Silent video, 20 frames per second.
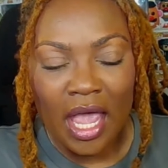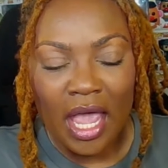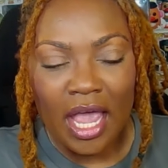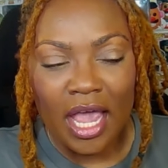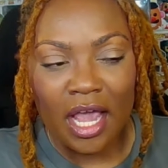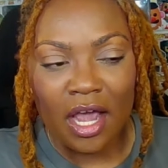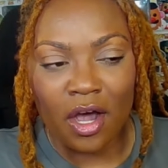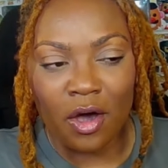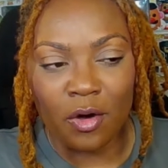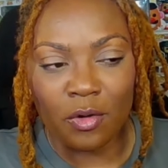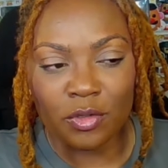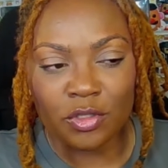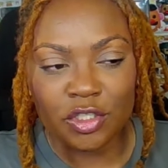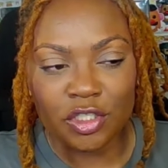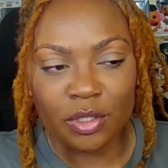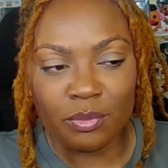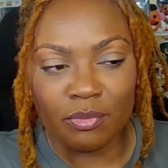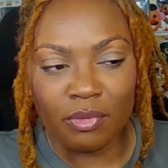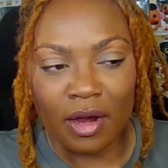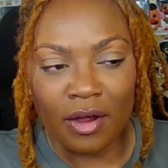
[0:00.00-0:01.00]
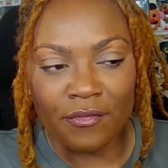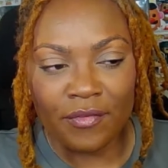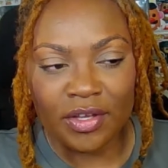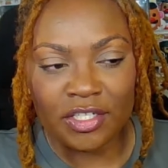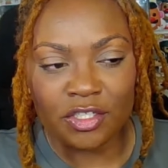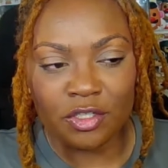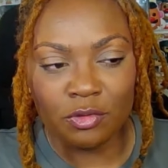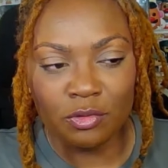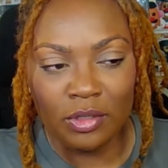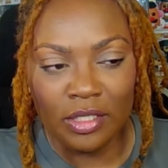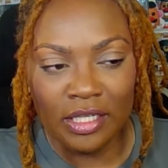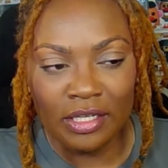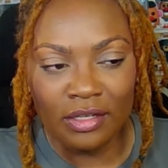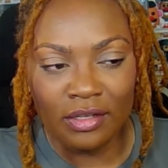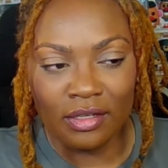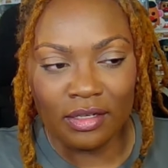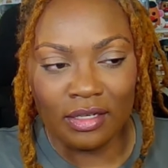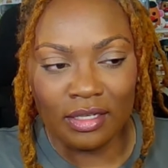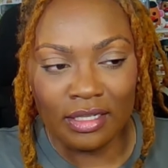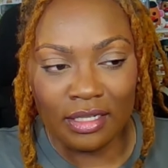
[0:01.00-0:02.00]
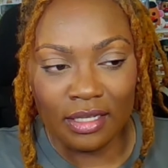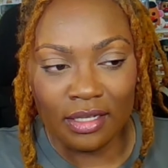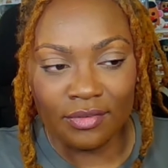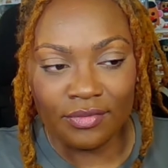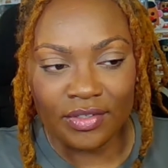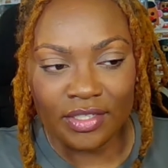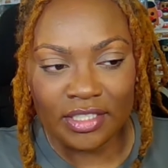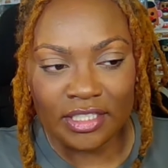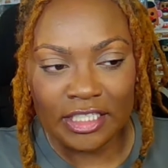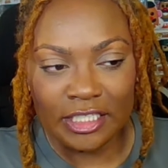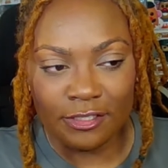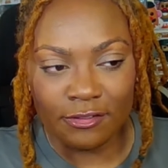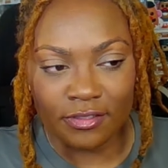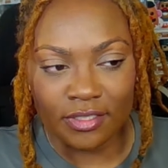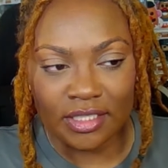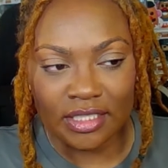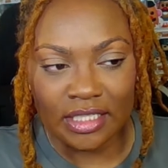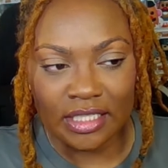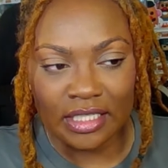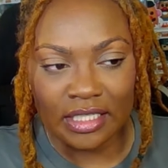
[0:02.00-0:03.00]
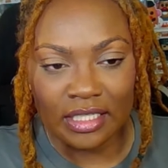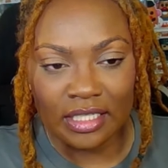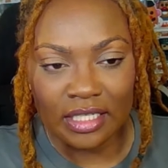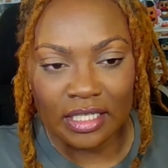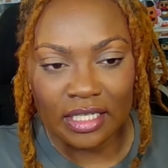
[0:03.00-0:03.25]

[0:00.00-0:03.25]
and hold your breath as you live in secrecy?